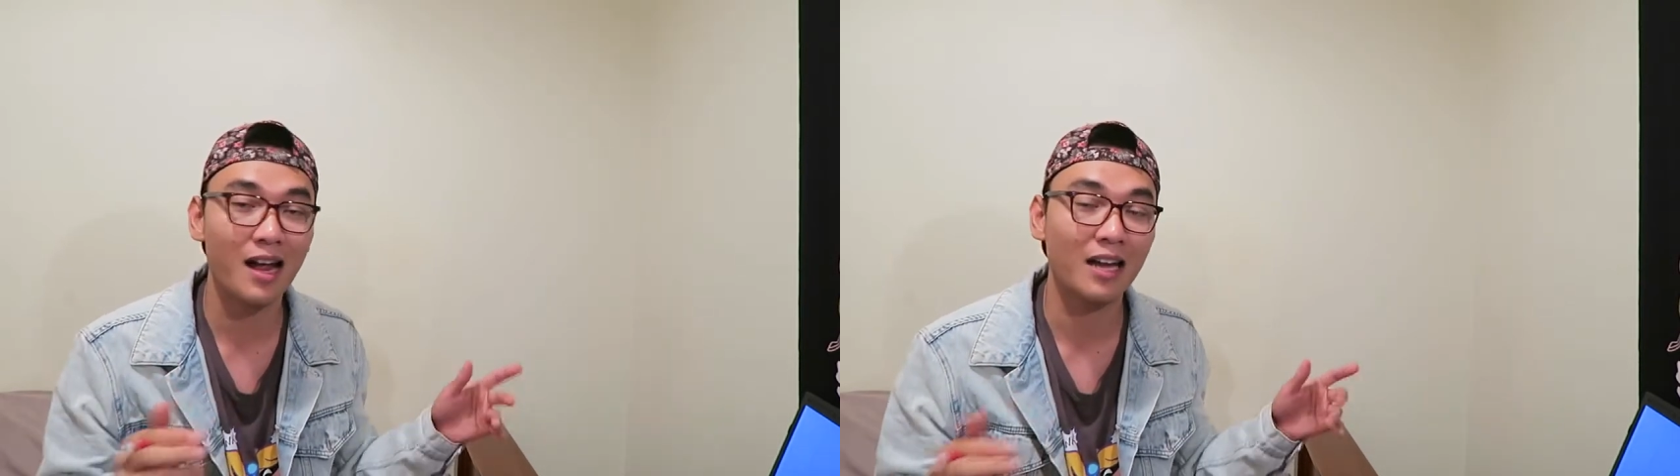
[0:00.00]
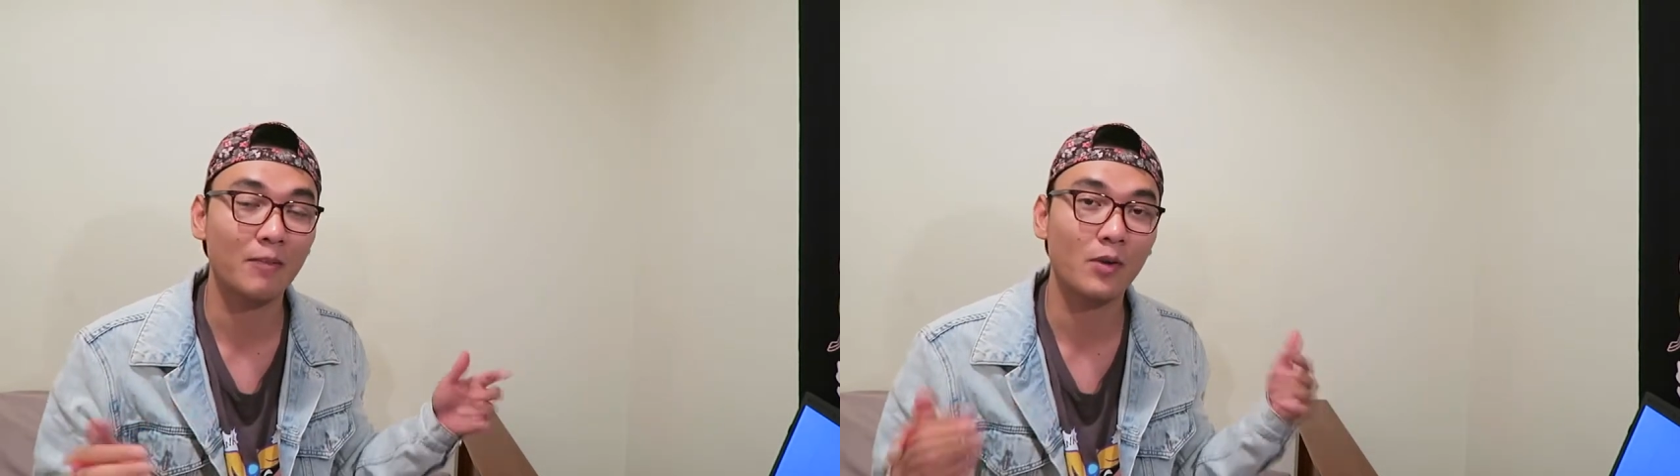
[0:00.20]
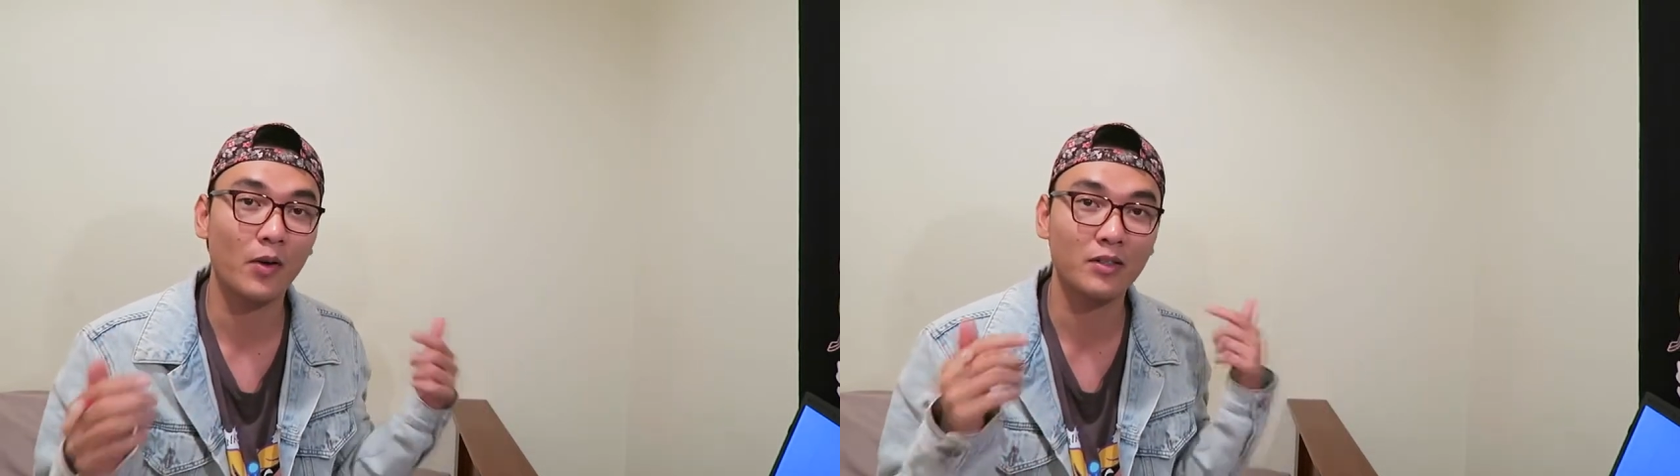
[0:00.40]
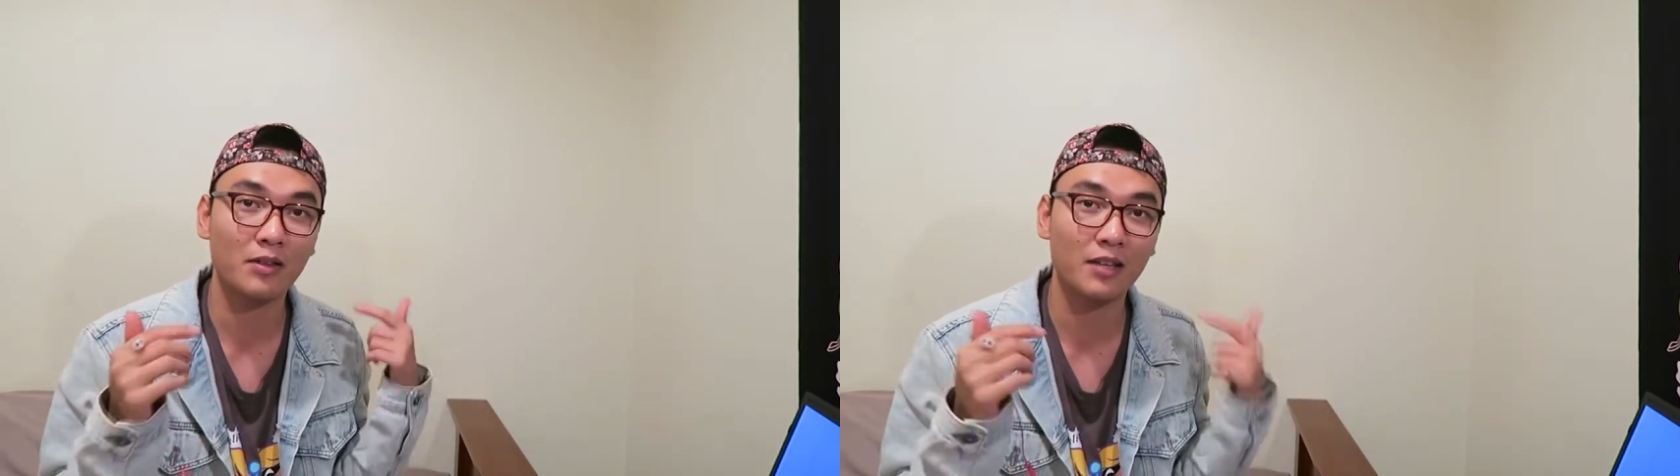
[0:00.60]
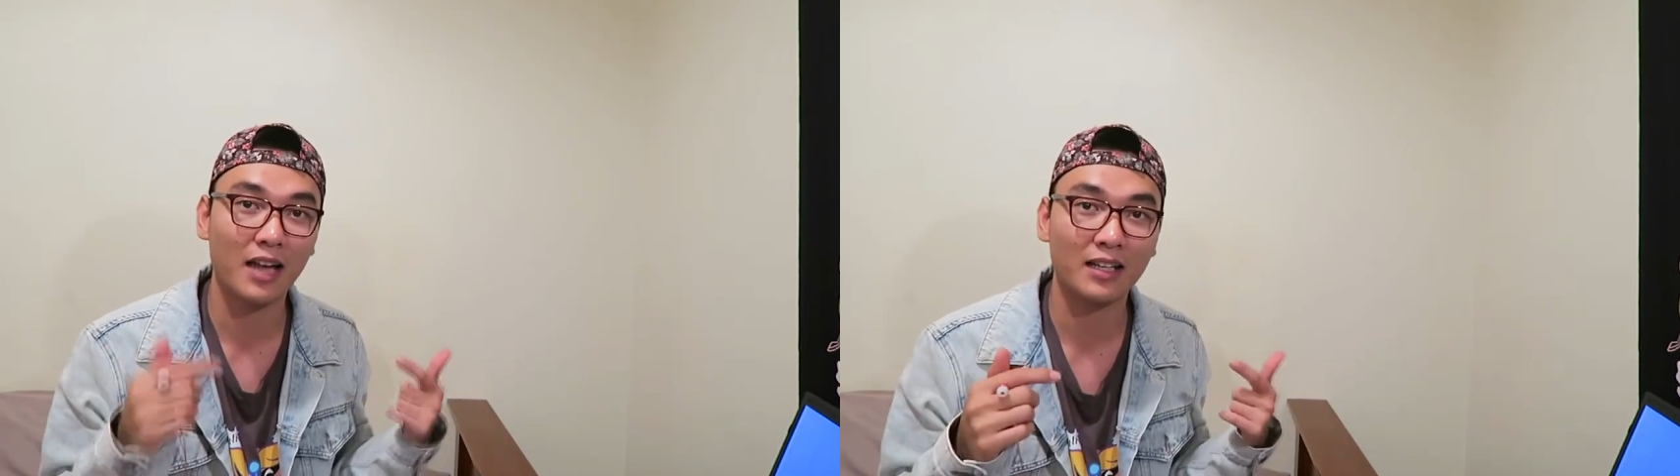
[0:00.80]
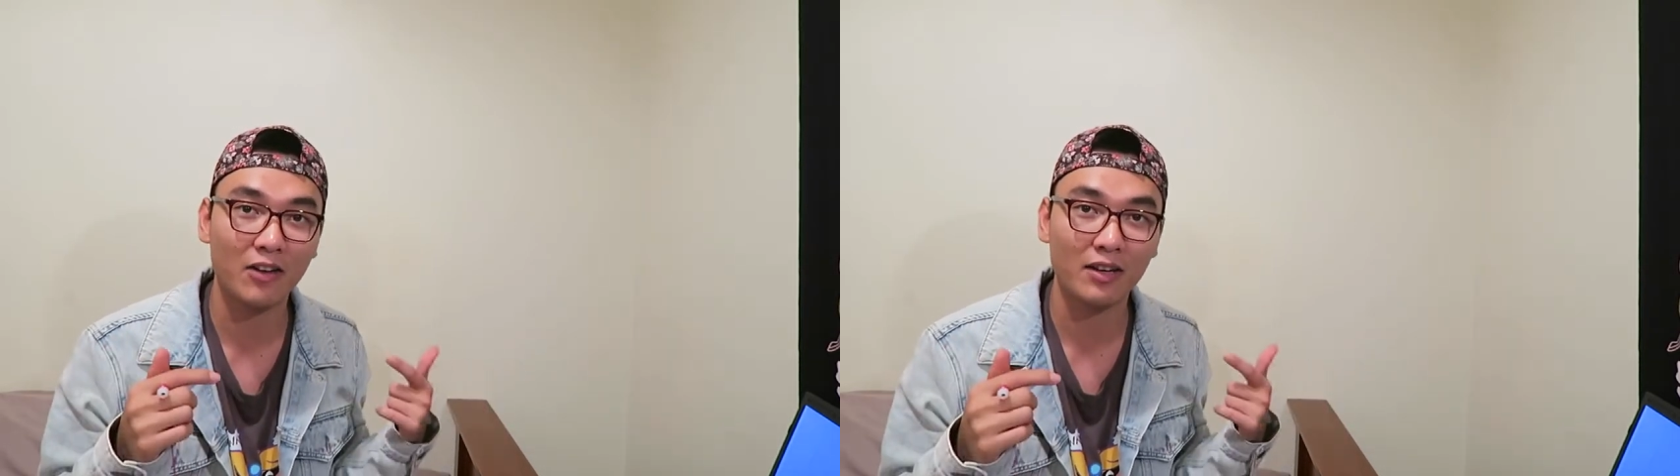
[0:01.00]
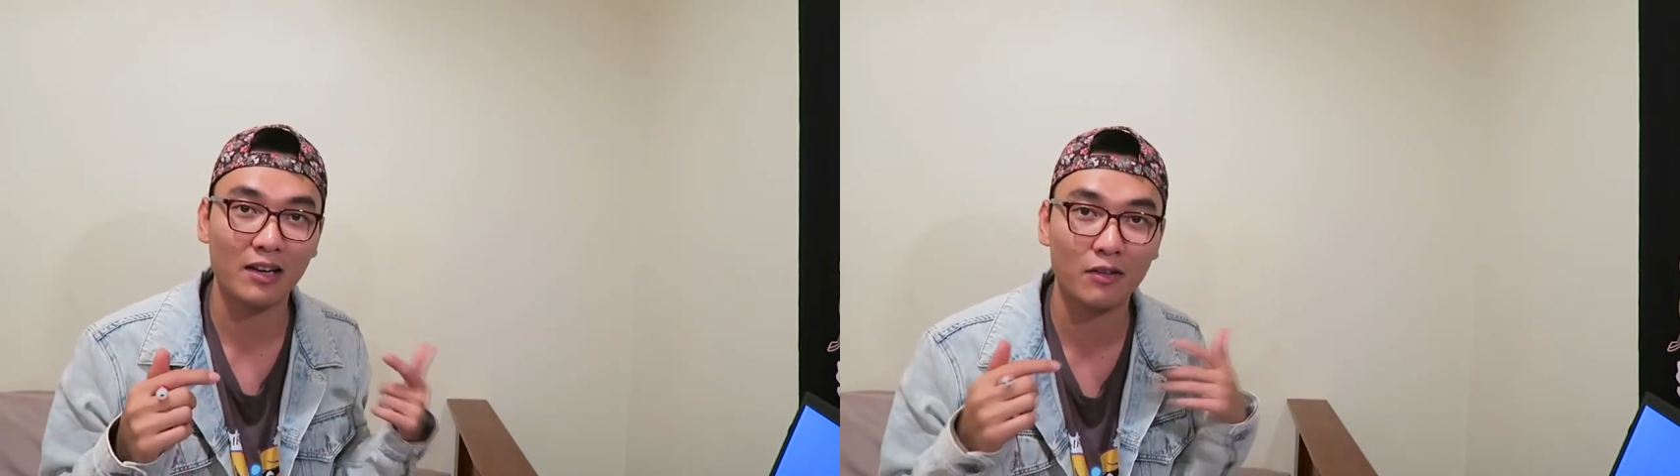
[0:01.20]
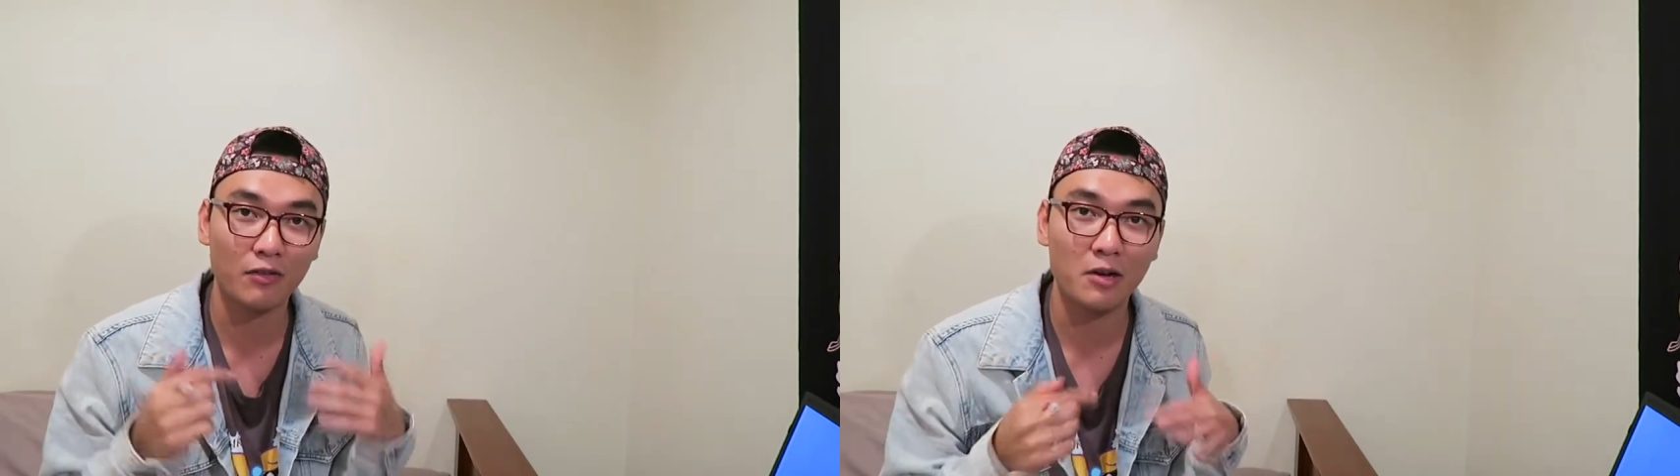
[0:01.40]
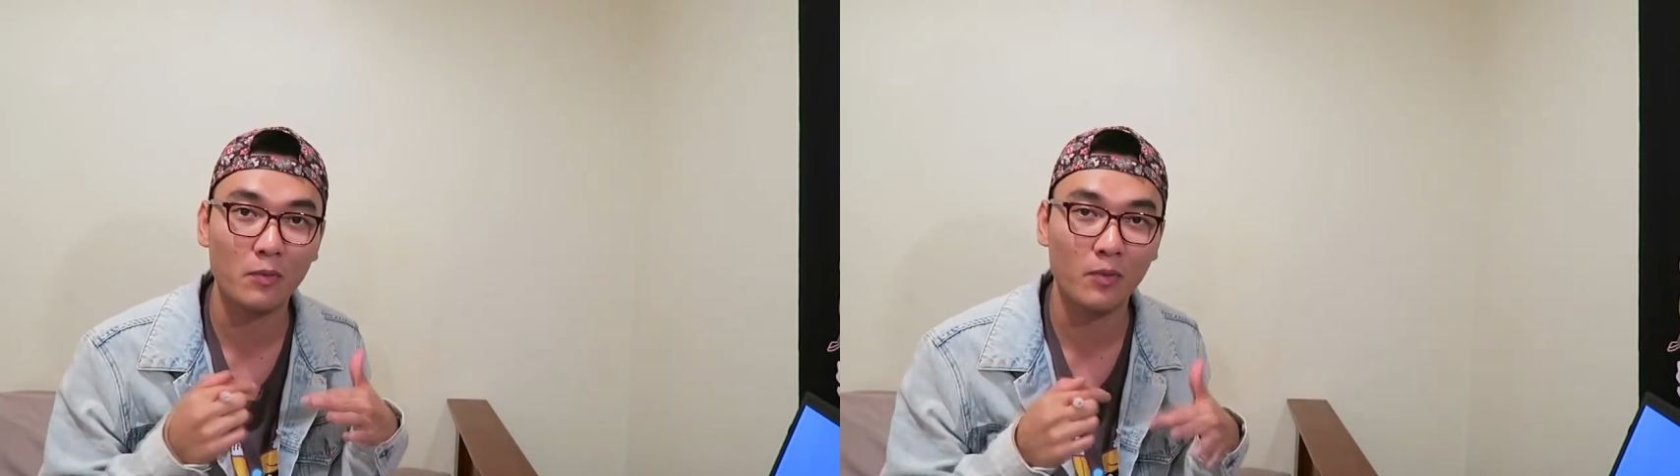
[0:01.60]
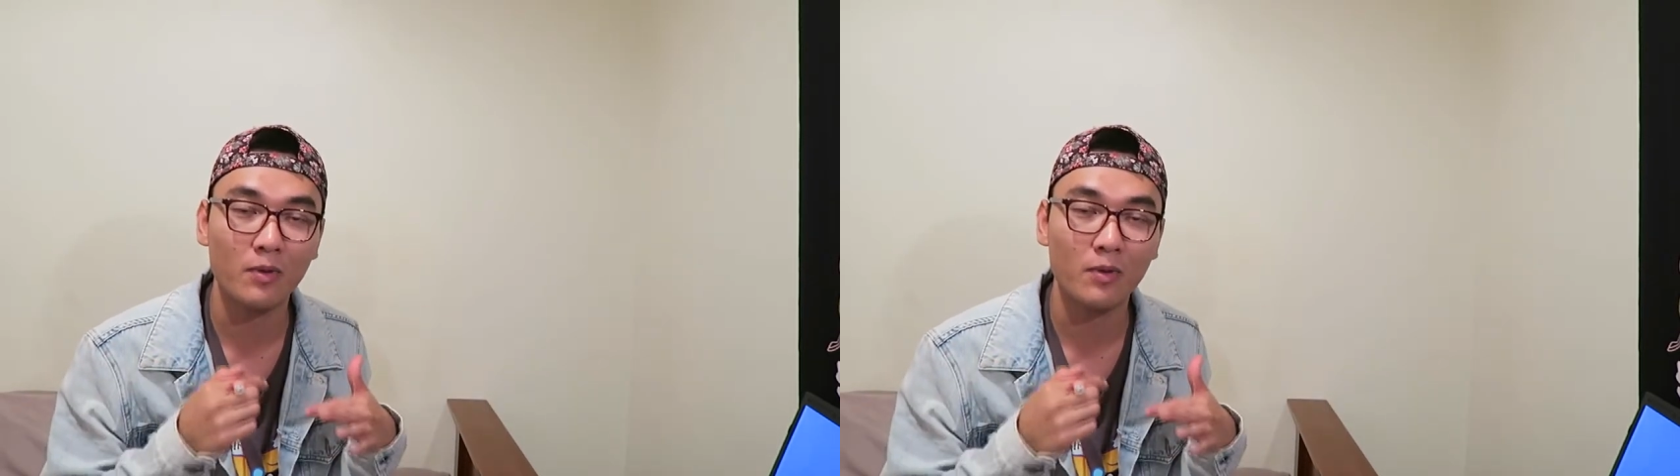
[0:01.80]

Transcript: and I'm going to start counting down 3,